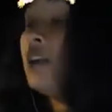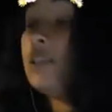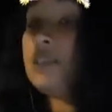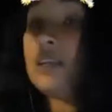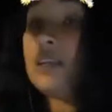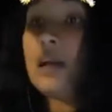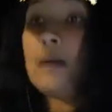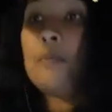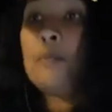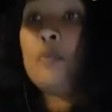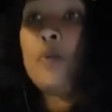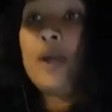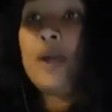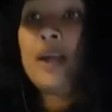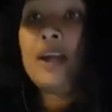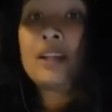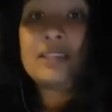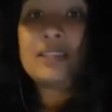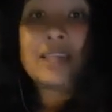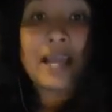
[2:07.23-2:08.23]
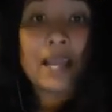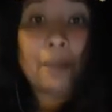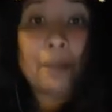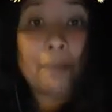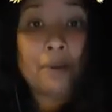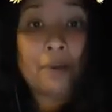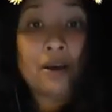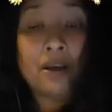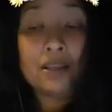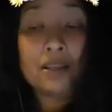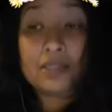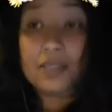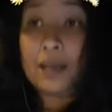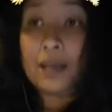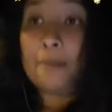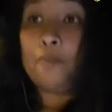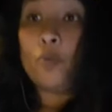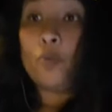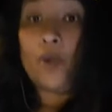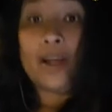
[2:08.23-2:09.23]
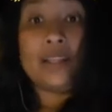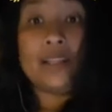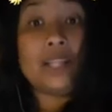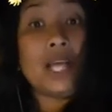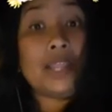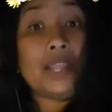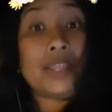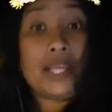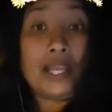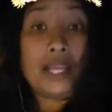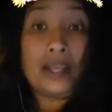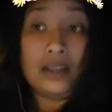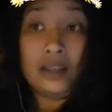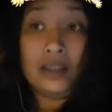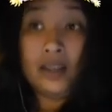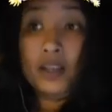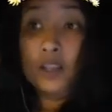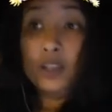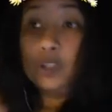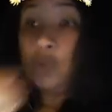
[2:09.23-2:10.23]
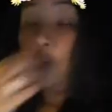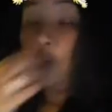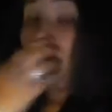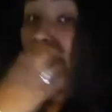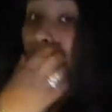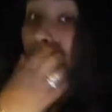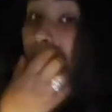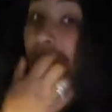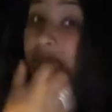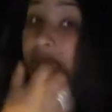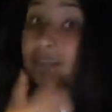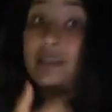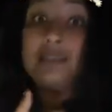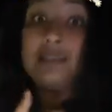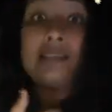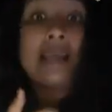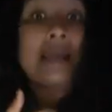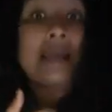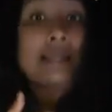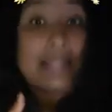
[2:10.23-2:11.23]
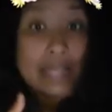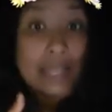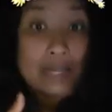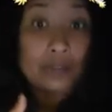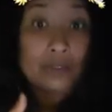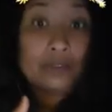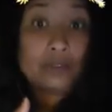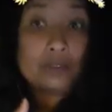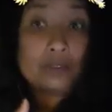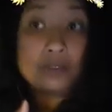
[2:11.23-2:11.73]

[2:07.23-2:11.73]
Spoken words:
Some wear a diaper. Some wear nothing. So your pussy is hanging out.